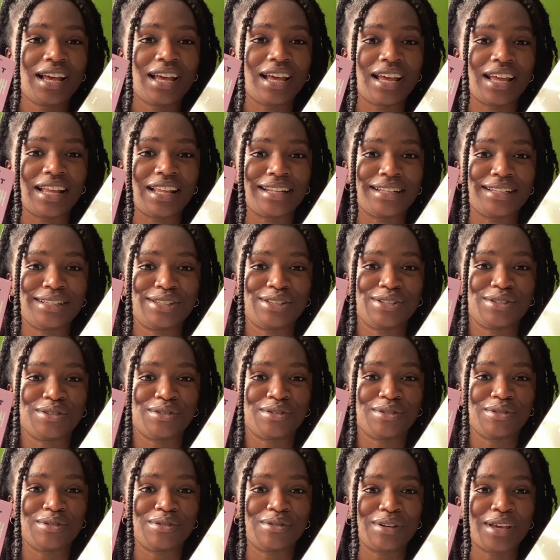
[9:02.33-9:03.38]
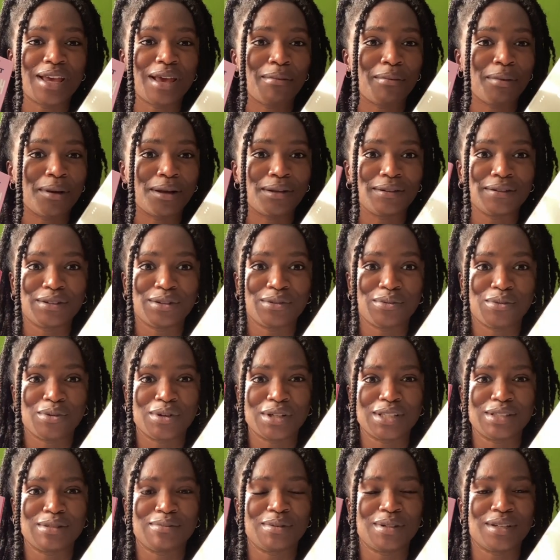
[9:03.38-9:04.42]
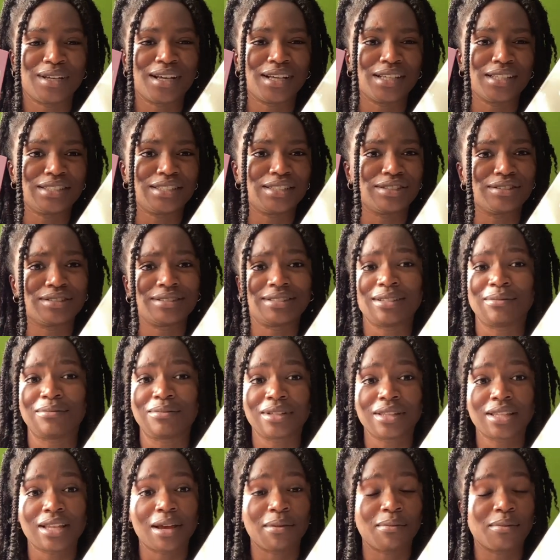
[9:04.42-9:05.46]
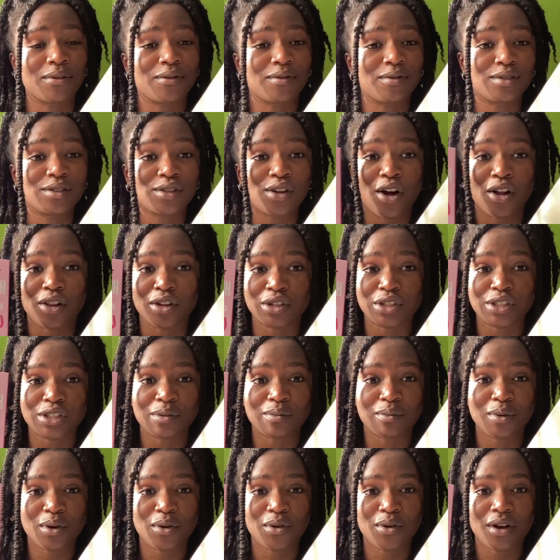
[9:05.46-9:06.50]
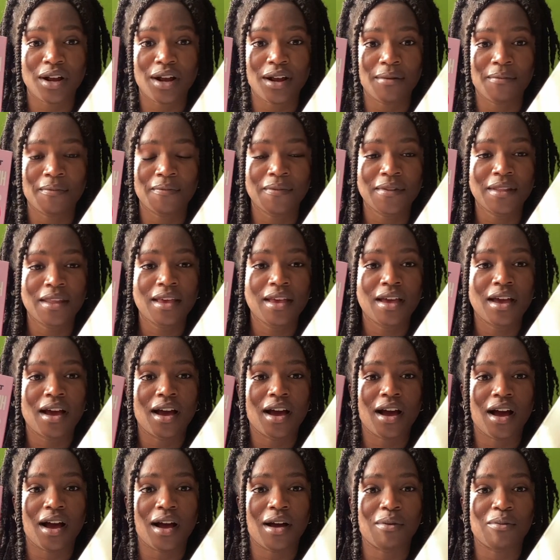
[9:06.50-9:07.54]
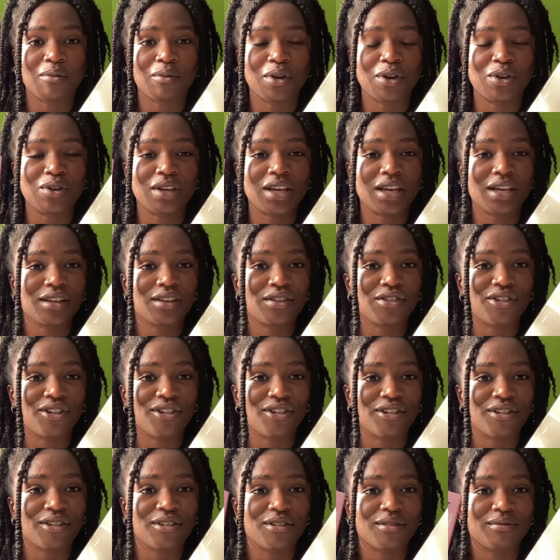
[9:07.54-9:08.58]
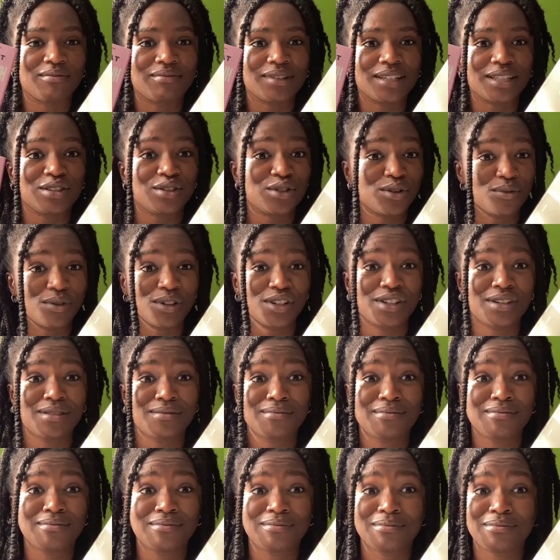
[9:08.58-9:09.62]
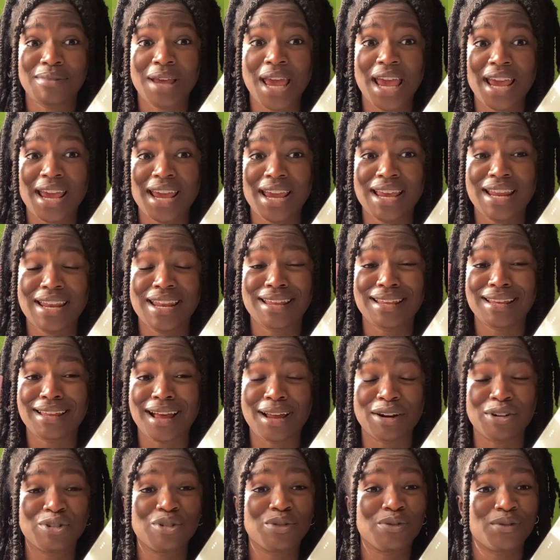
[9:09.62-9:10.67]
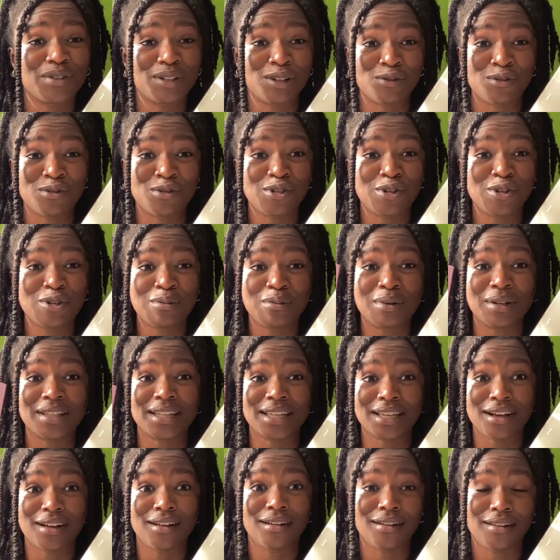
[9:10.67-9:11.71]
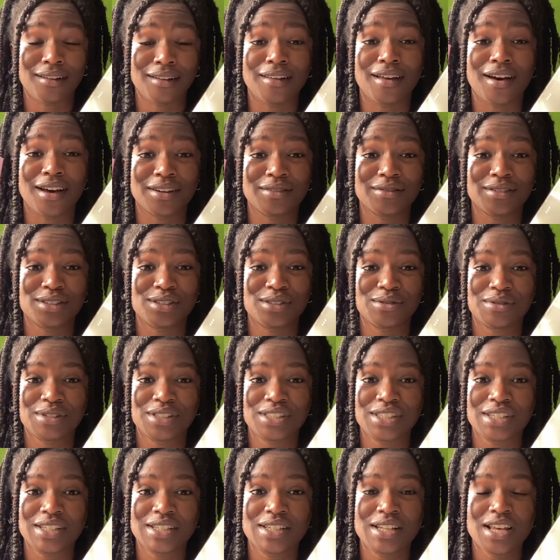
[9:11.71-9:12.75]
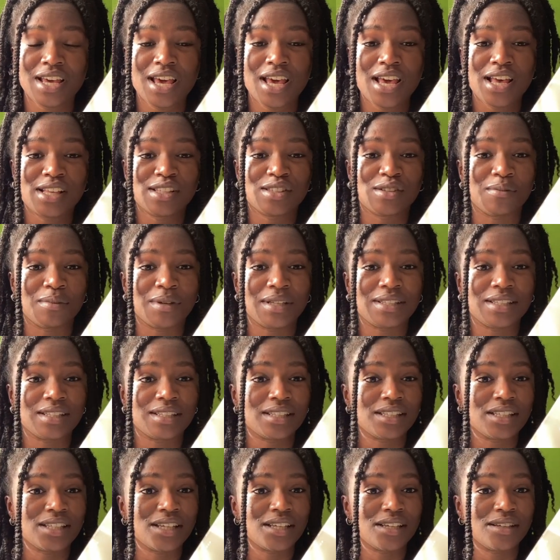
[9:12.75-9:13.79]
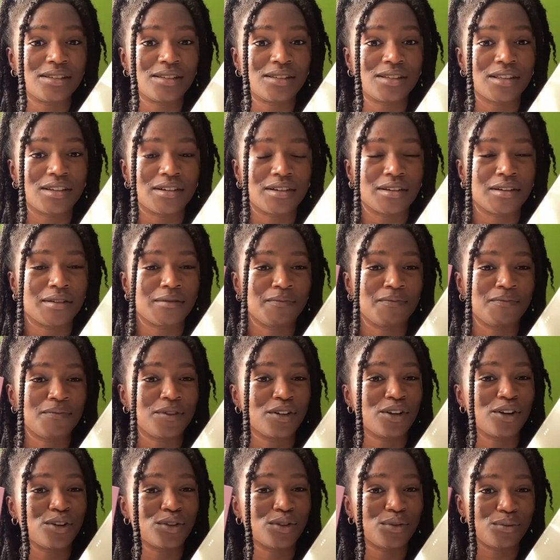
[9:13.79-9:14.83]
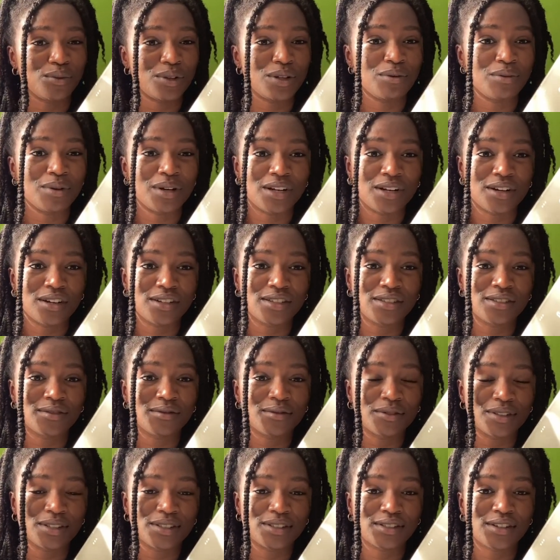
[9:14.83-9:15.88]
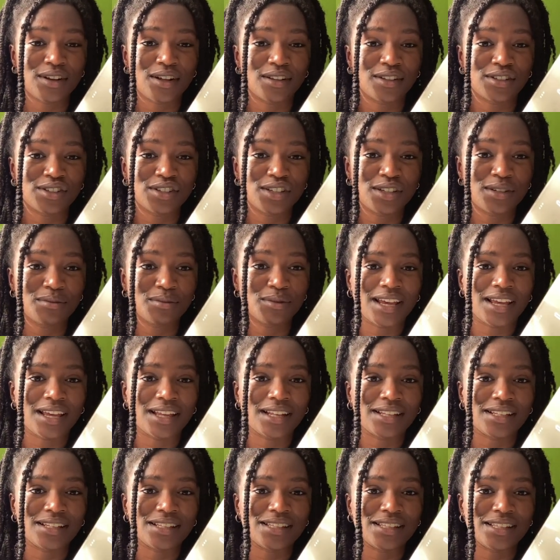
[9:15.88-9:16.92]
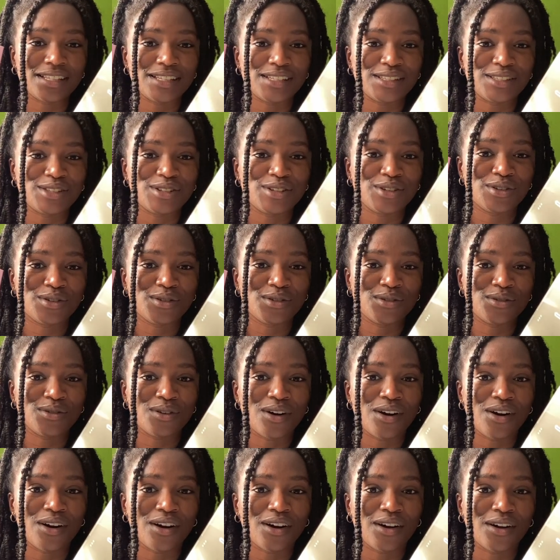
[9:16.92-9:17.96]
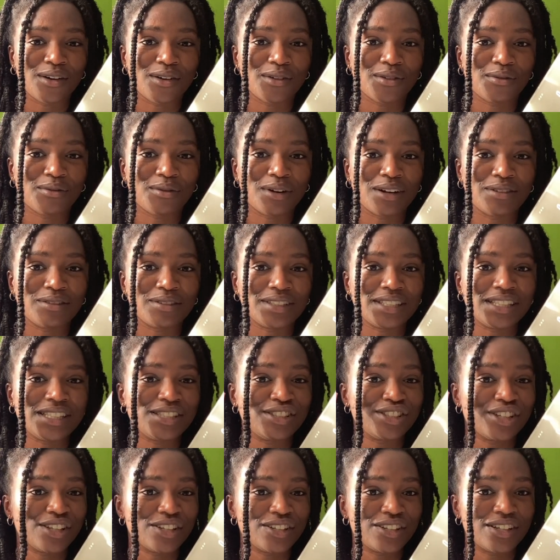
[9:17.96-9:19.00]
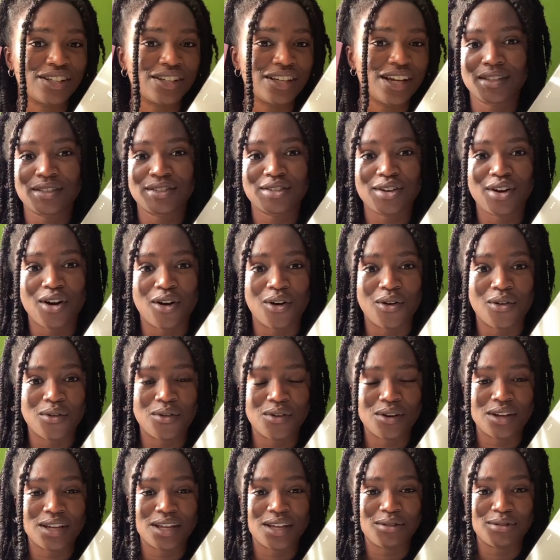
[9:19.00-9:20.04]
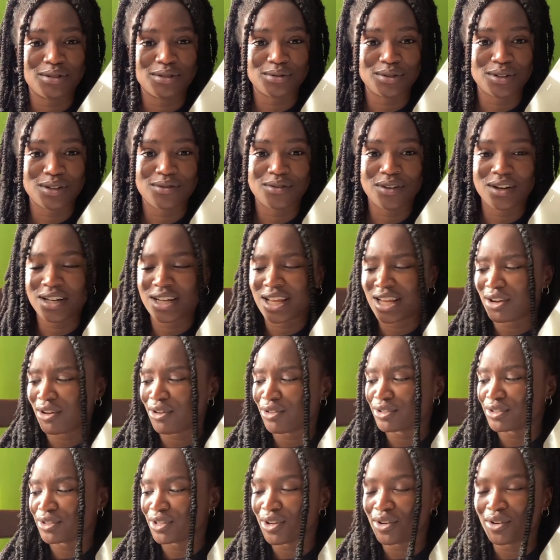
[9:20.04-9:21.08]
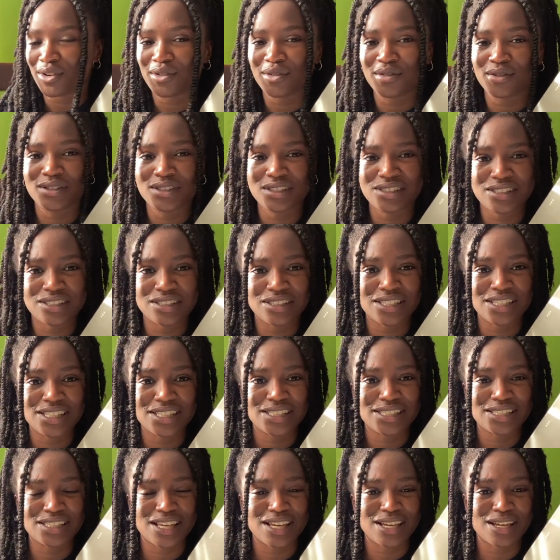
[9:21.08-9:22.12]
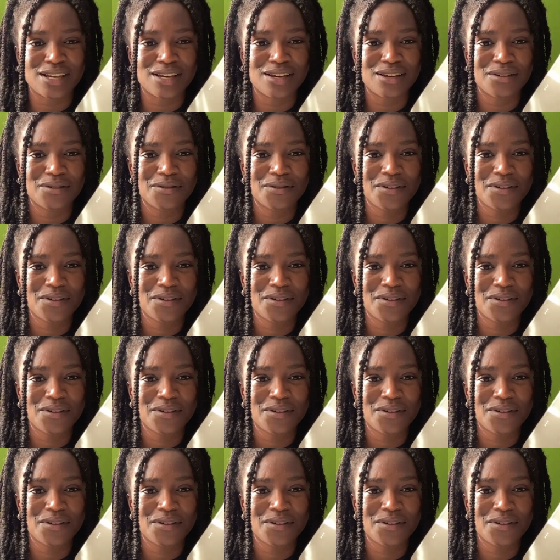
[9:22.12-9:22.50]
and to camp out in the woods because there's some type of scholarship program where you get your like tuition paid. I don't know if in full, but like a lot of the tuition. So basically there are three winners for the scholarship, and these two are rivaling each other. So it was really fun. And also Celine's like